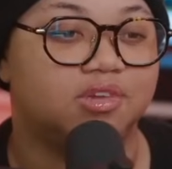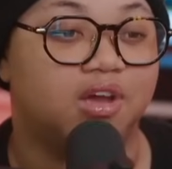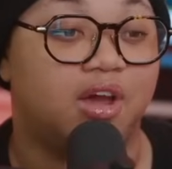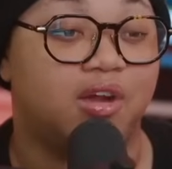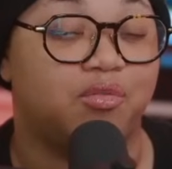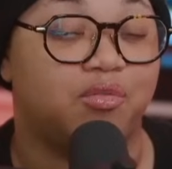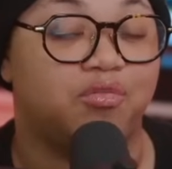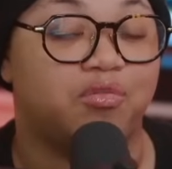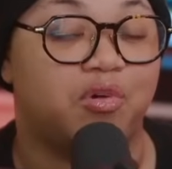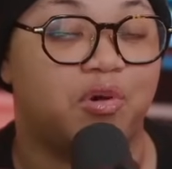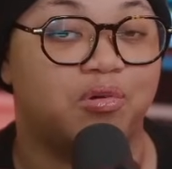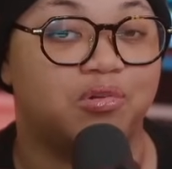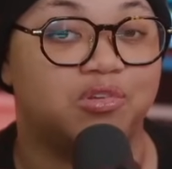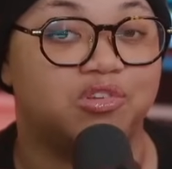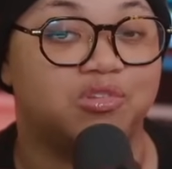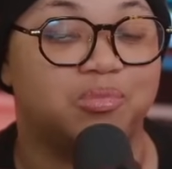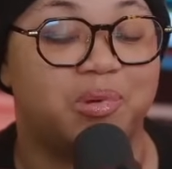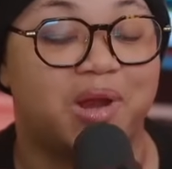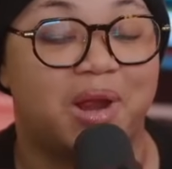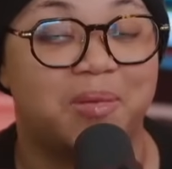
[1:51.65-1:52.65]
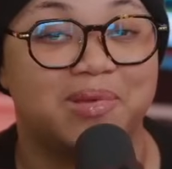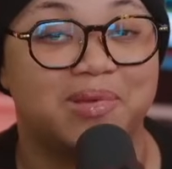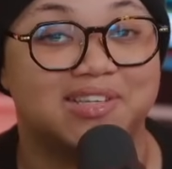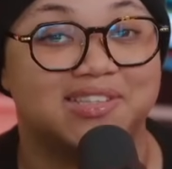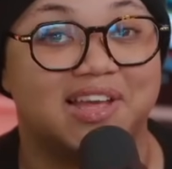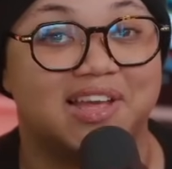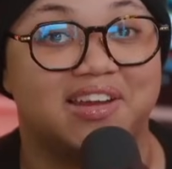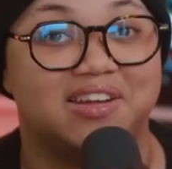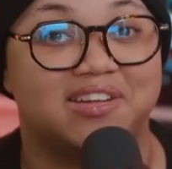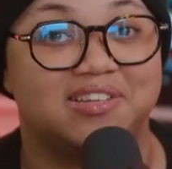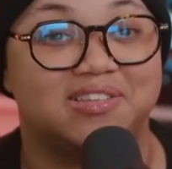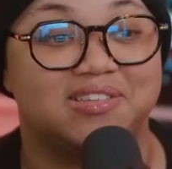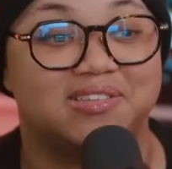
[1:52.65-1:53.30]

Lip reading: unfolds, but I'm excited.